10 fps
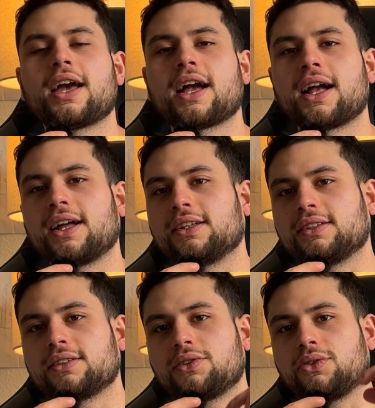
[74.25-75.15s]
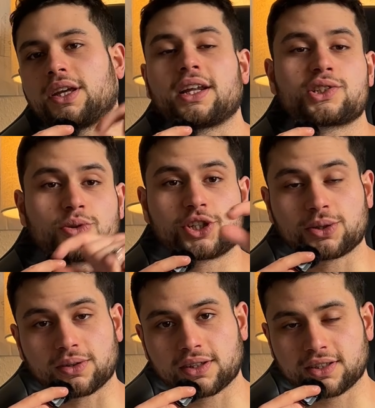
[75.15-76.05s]
And then I switched
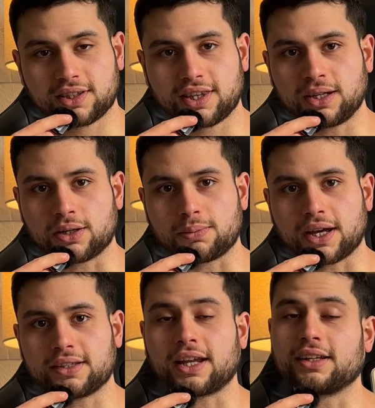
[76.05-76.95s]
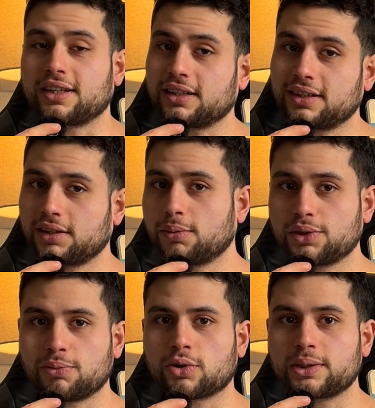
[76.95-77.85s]
to thinner band, and it got a little
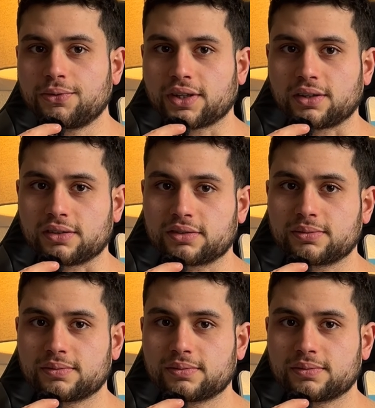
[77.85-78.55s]
bit more difficult.